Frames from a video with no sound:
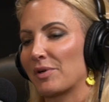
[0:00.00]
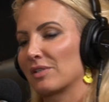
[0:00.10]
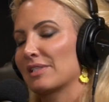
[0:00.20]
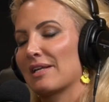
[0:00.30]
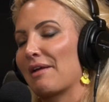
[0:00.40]

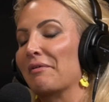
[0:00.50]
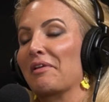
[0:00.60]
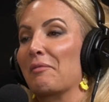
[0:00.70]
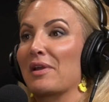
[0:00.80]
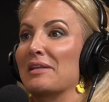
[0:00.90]
young person,
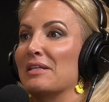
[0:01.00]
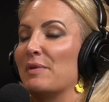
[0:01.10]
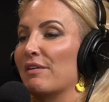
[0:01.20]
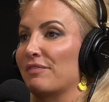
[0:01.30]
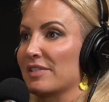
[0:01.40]
I really
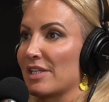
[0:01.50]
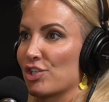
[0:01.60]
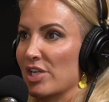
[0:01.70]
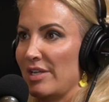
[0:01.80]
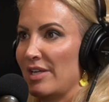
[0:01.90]
wanted to be a
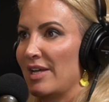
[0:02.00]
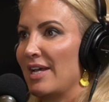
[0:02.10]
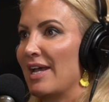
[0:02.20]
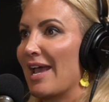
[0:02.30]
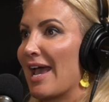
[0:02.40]

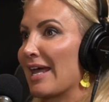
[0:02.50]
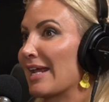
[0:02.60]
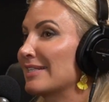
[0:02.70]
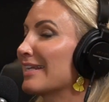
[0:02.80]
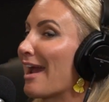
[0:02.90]
physician,
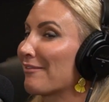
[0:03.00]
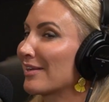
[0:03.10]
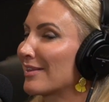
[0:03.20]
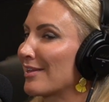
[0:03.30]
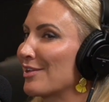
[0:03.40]
and I did
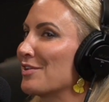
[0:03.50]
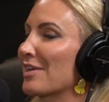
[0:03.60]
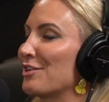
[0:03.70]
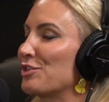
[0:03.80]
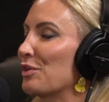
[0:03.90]

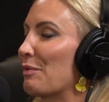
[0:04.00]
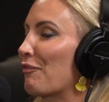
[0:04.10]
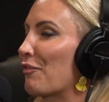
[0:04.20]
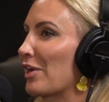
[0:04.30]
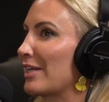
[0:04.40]
everything you can
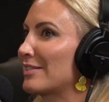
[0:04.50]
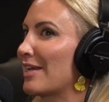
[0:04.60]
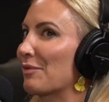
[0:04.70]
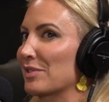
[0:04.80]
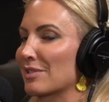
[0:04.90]
do before
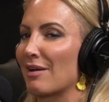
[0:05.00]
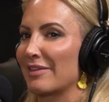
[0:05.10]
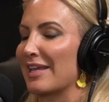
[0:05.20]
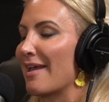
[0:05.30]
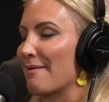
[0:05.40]
you take
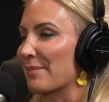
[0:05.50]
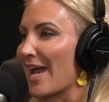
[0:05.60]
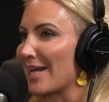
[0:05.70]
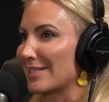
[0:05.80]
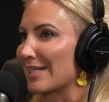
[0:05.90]
what's called the
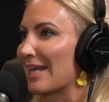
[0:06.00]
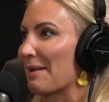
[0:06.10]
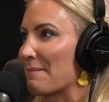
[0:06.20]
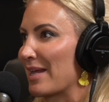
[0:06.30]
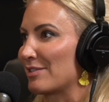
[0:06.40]
MCAT
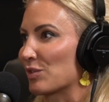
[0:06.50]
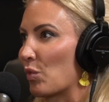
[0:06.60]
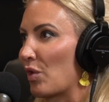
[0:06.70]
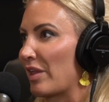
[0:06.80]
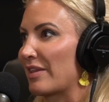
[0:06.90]
to get in
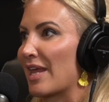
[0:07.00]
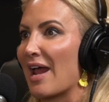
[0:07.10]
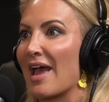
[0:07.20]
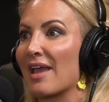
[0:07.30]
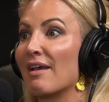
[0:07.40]
med school.
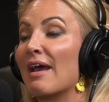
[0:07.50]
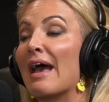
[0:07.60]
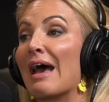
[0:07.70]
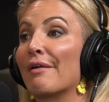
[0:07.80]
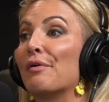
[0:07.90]
And then I
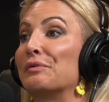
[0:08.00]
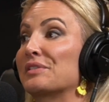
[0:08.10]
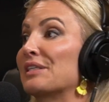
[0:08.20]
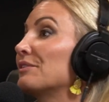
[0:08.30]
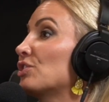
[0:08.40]
had a
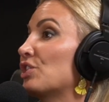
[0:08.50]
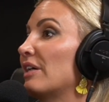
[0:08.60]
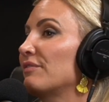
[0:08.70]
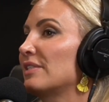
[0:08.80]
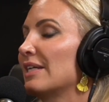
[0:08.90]
wholesale
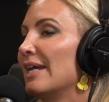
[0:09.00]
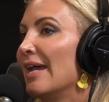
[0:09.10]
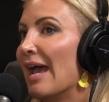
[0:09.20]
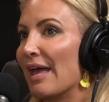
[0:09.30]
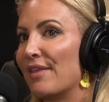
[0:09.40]
shift.